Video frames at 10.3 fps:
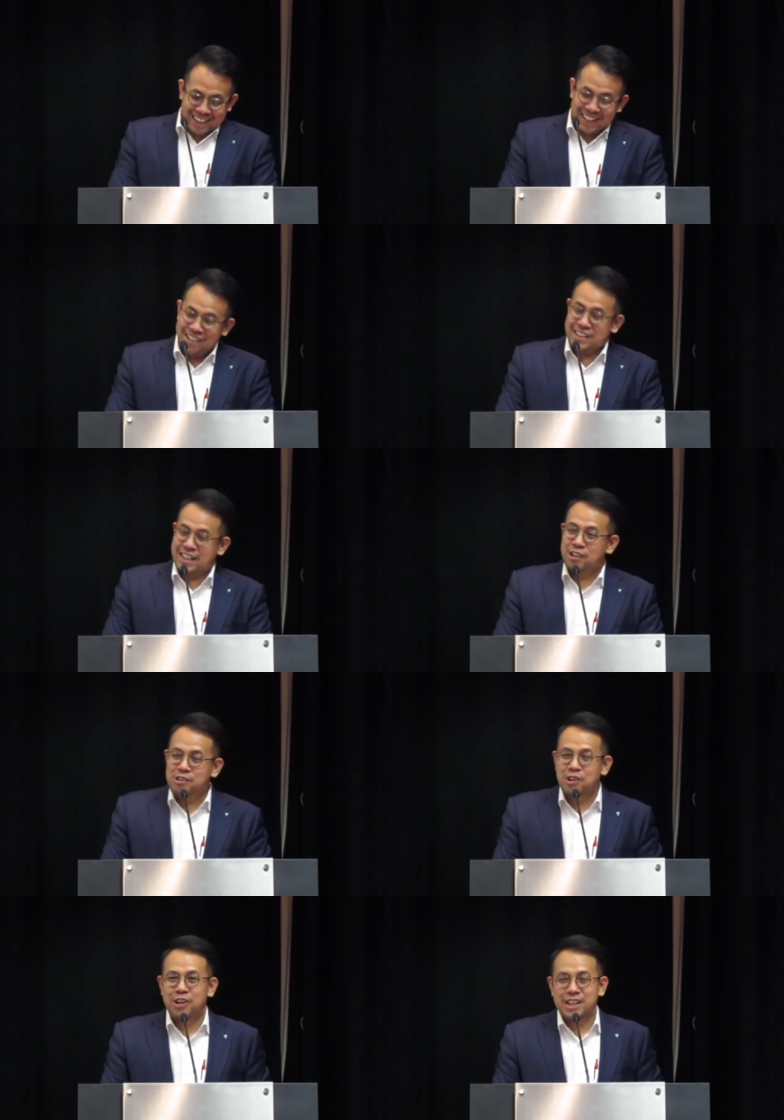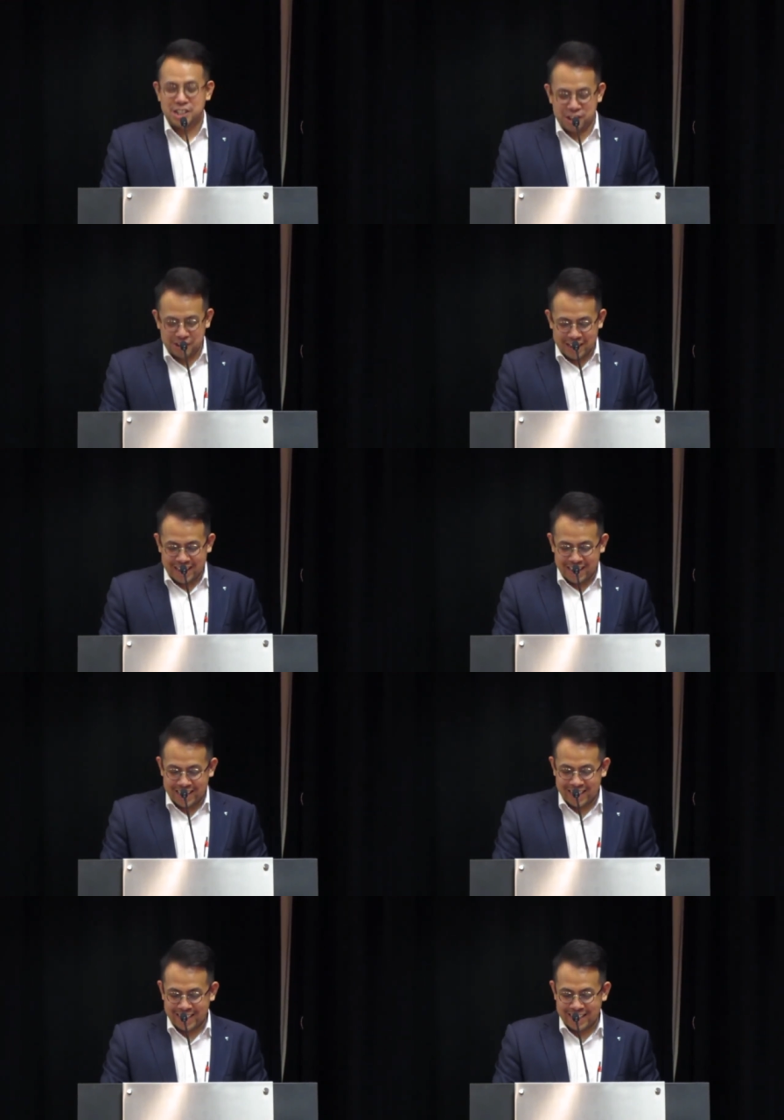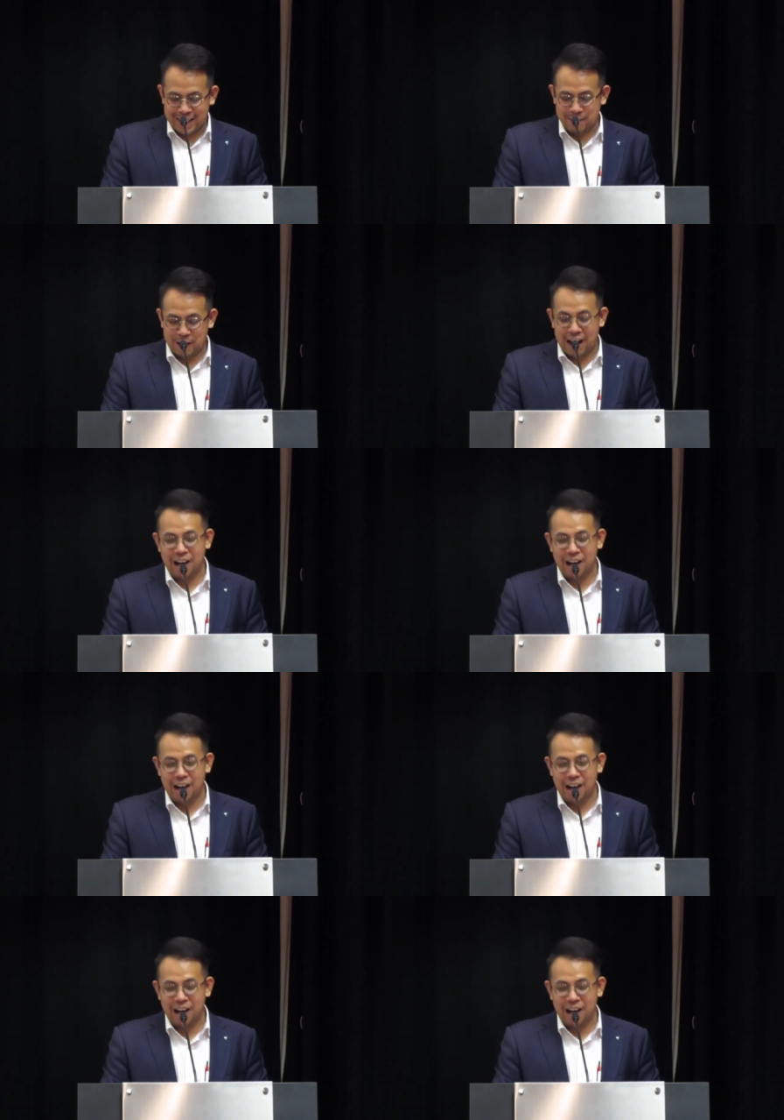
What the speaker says: there is an old lawyer joke about